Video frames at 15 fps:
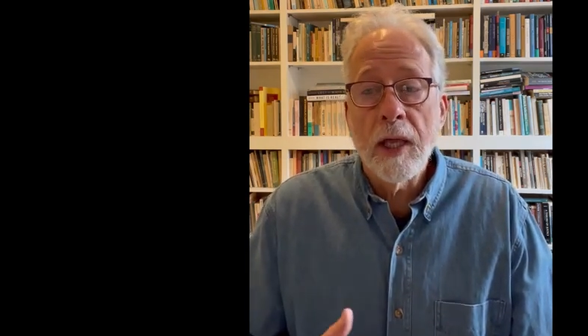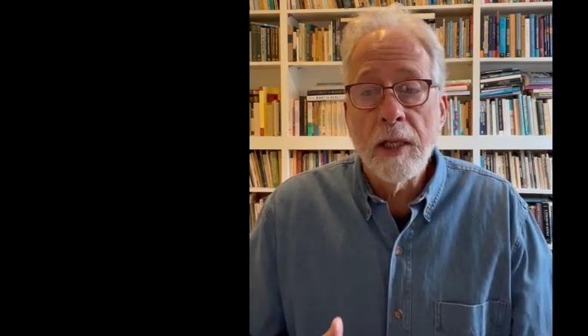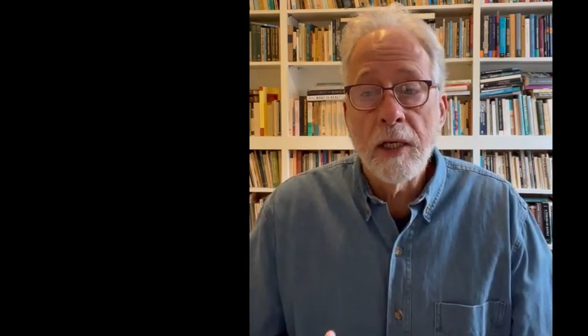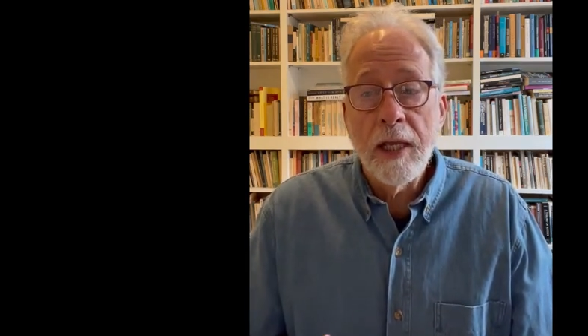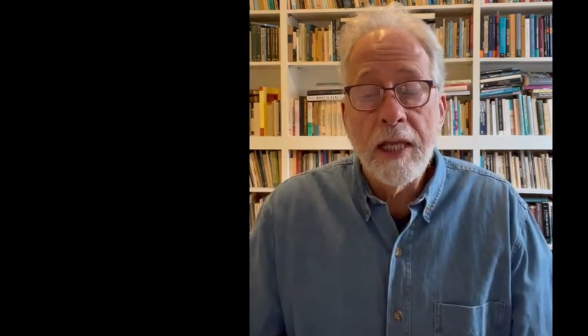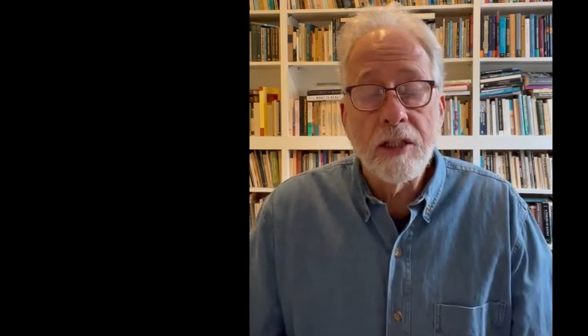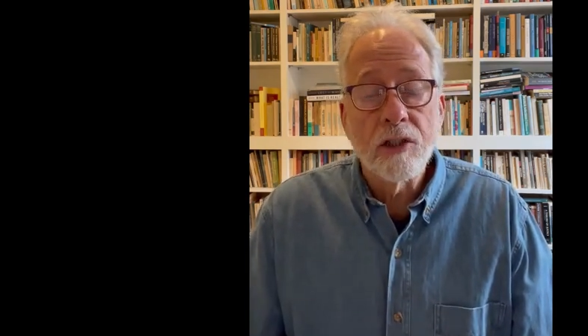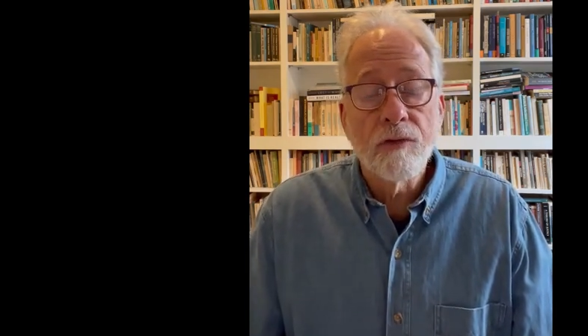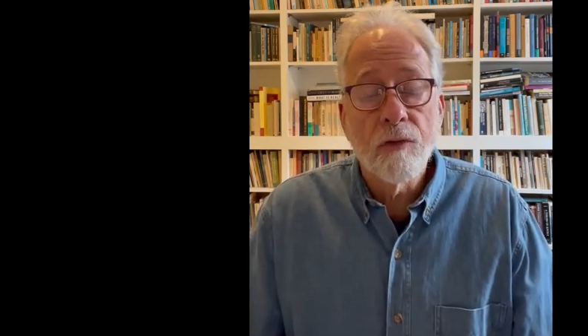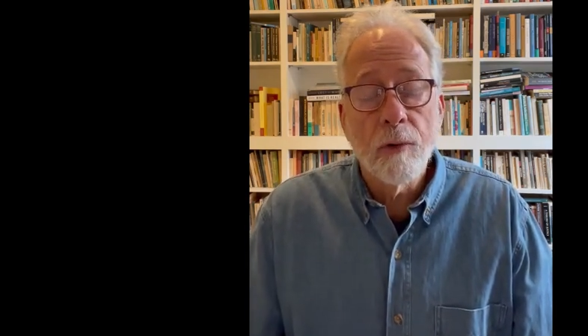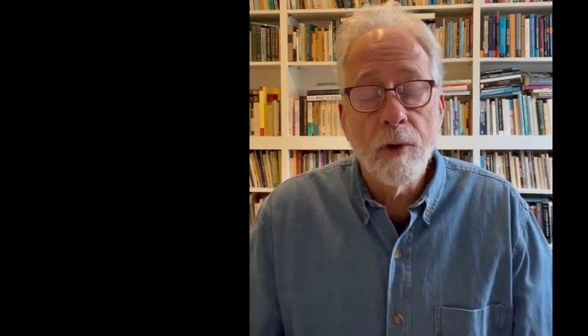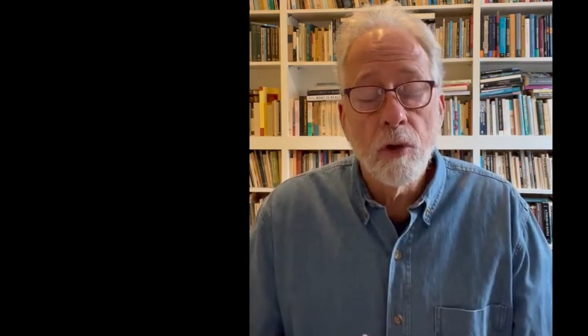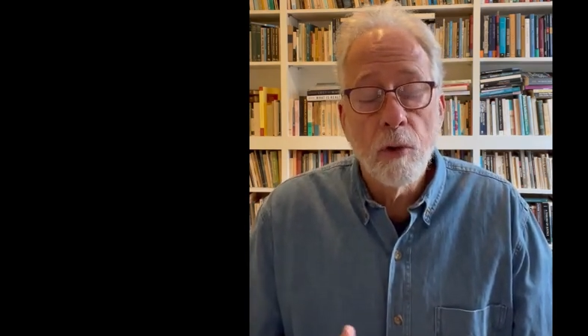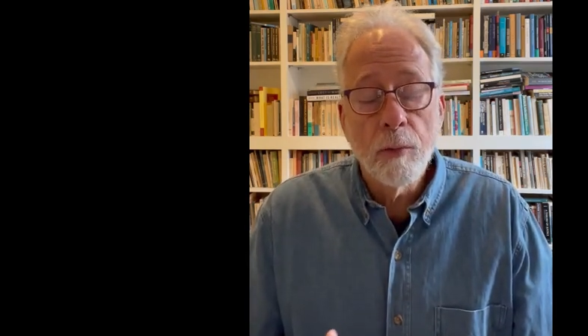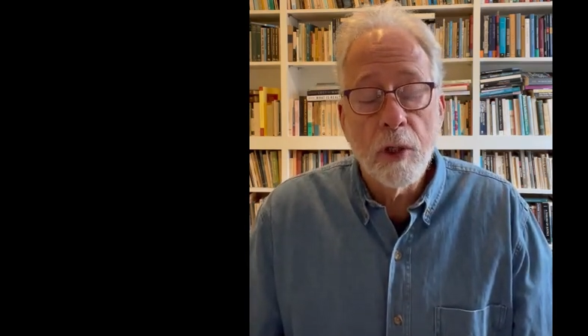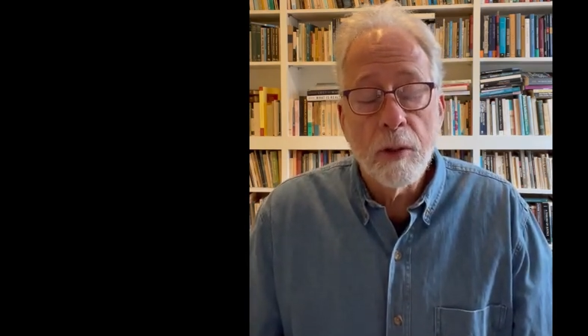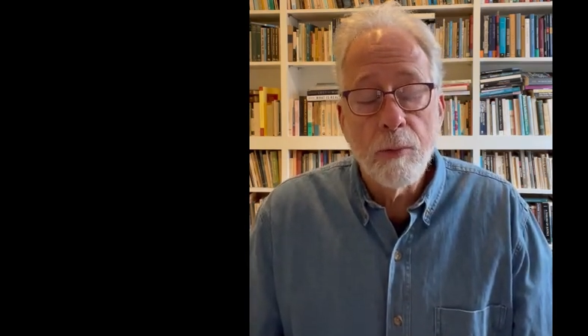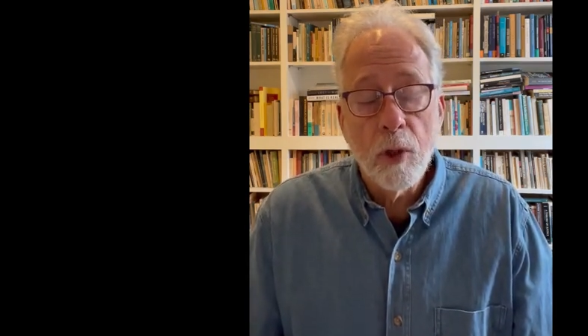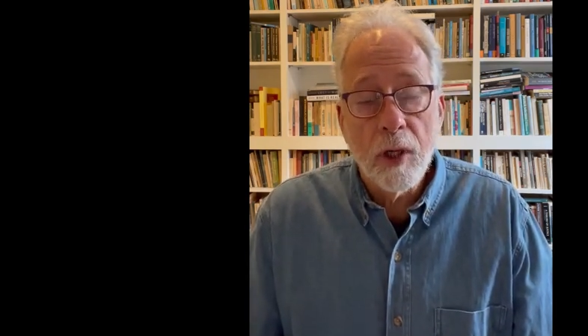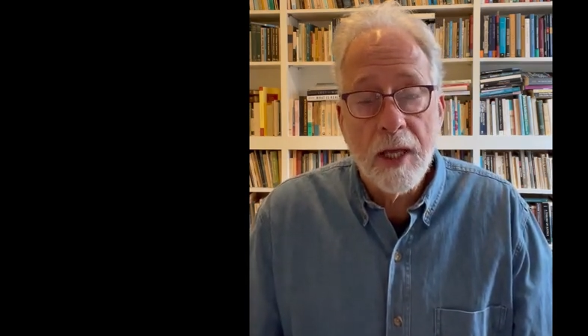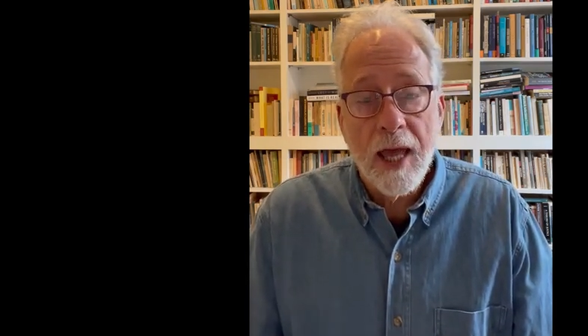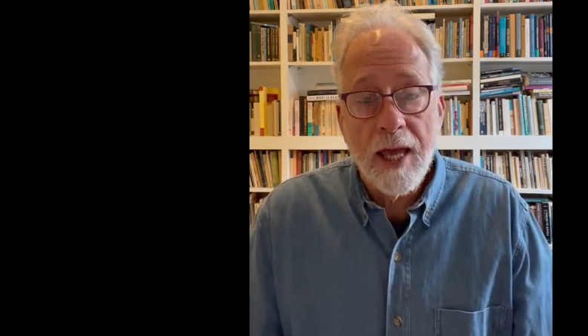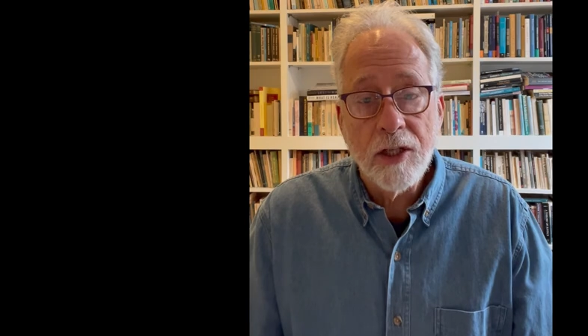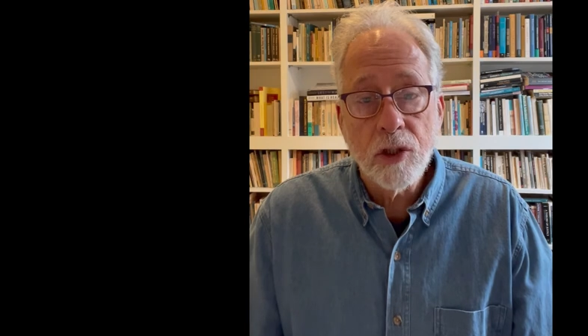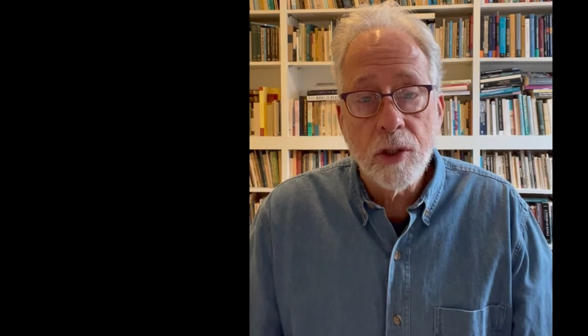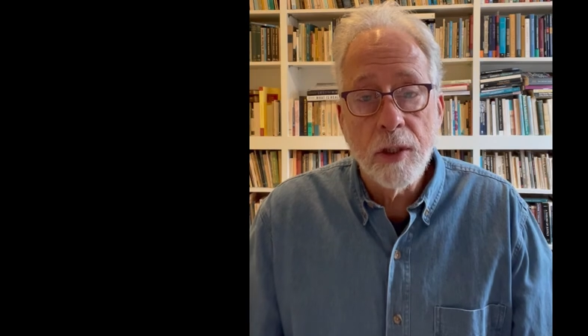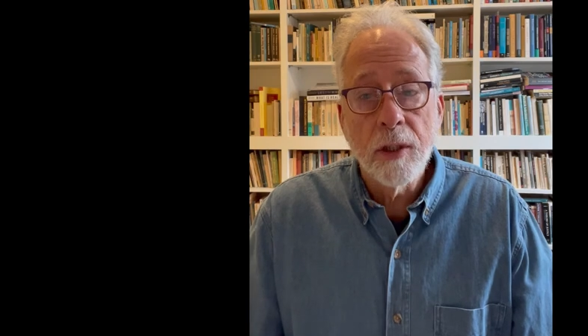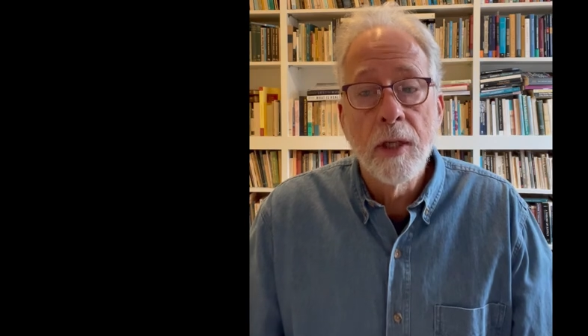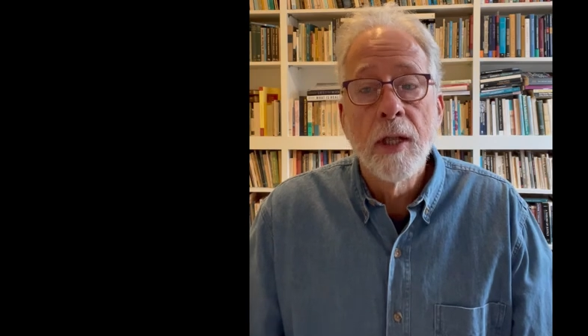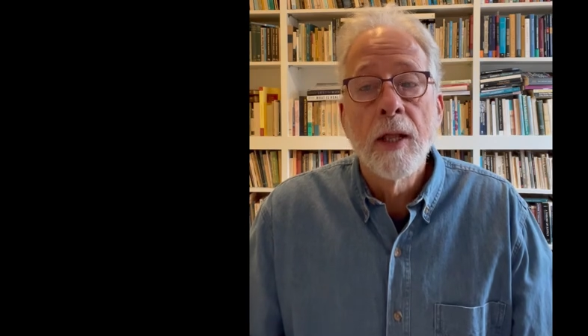needs for human
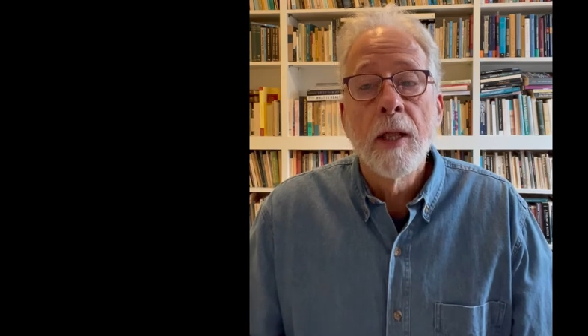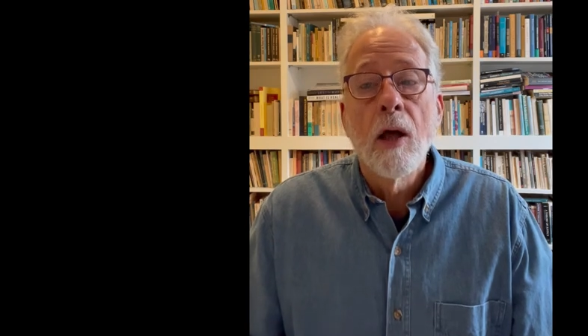communication